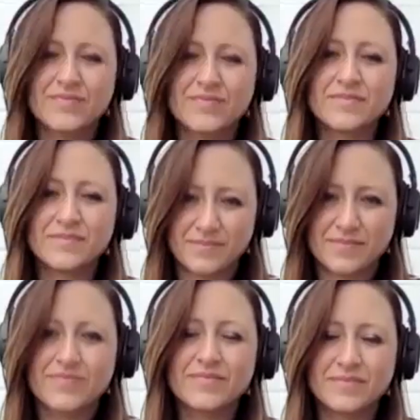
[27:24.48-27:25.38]
and
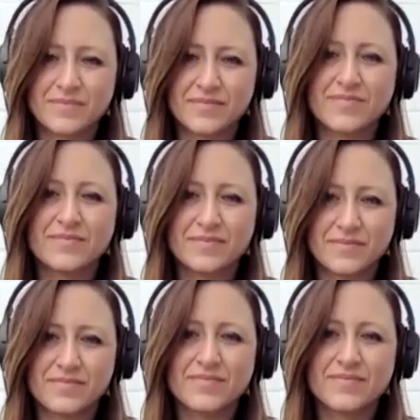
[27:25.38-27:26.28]
everything for
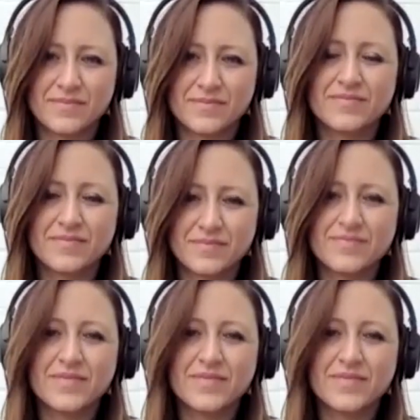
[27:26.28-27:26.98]
around you.